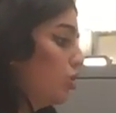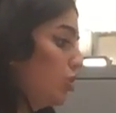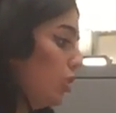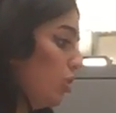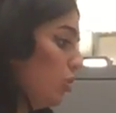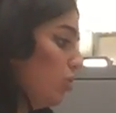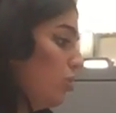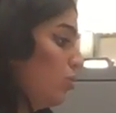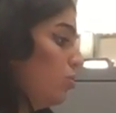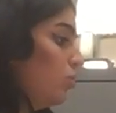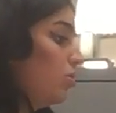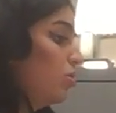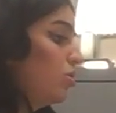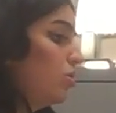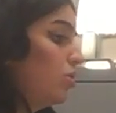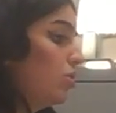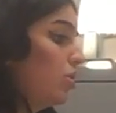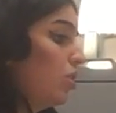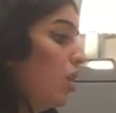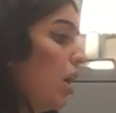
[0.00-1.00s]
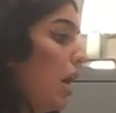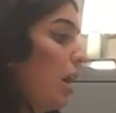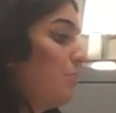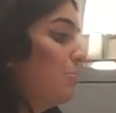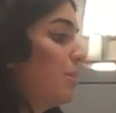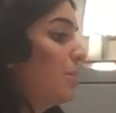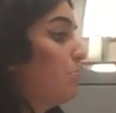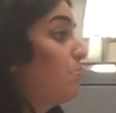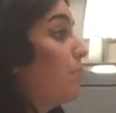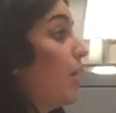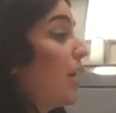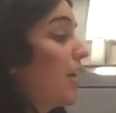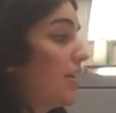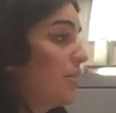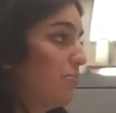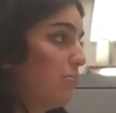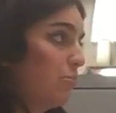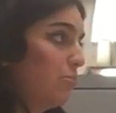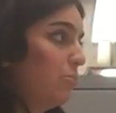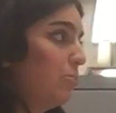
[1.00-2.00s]
So, I mean,
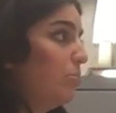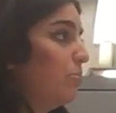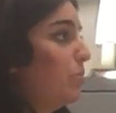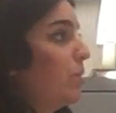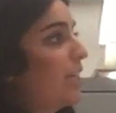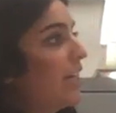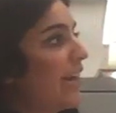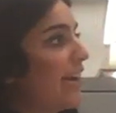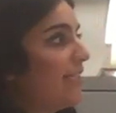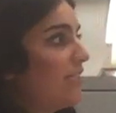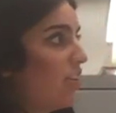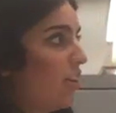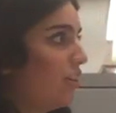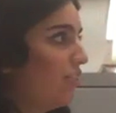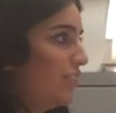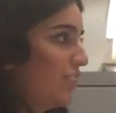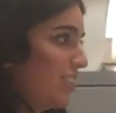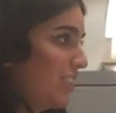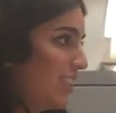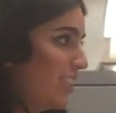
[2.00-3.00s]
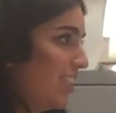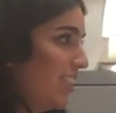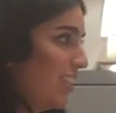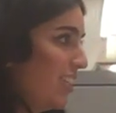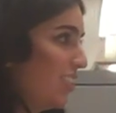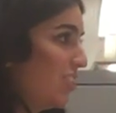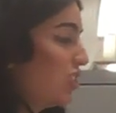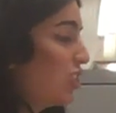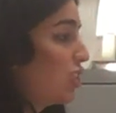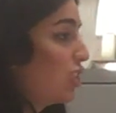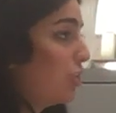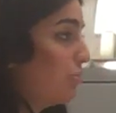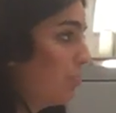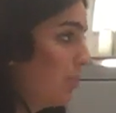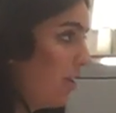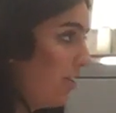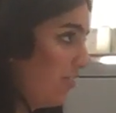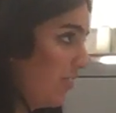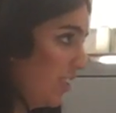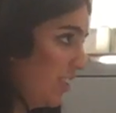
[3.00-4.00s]
we can't obviously ensure
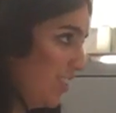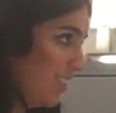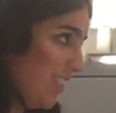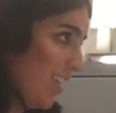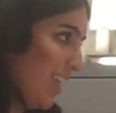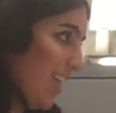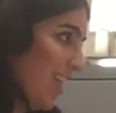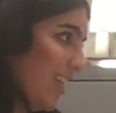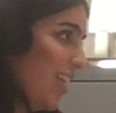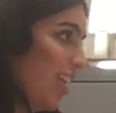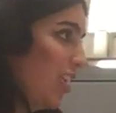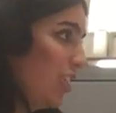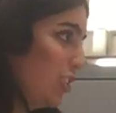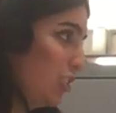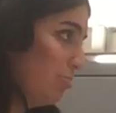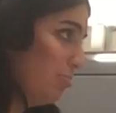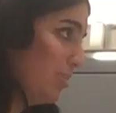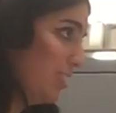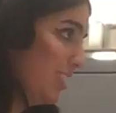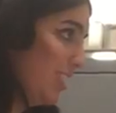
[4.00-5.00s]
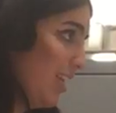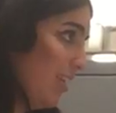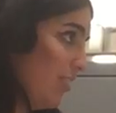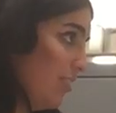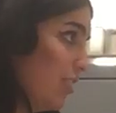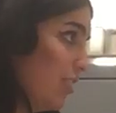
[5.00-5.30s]
profits like at 100%.